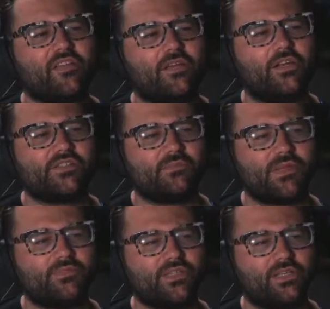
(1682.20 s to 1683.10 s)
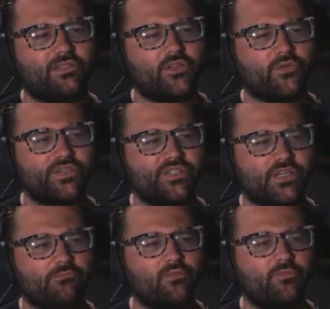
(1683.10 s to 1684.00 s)
you know, sometimes the
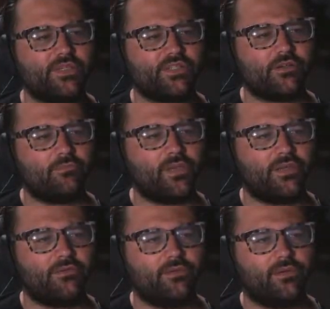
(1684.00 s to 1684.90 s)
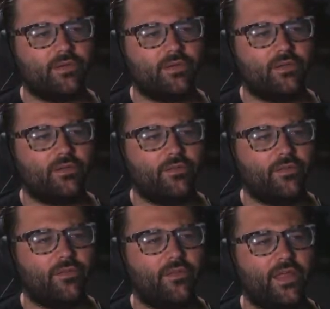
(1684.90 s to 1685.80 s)
joystick movements are a bit...
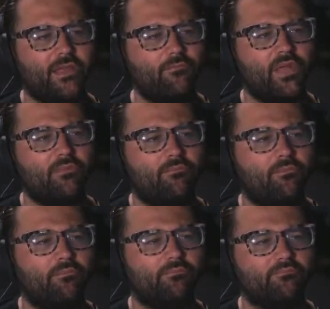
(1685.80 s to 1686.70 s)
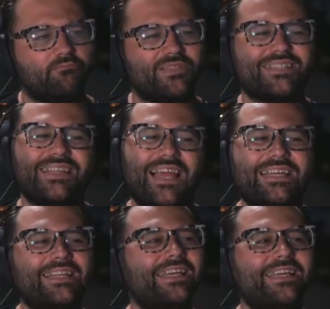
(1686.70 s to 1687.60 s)
They can be
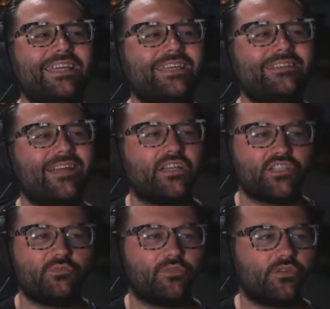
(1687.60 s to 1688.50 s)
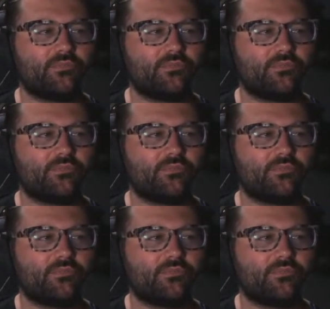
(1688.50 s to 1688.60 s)
slightly not super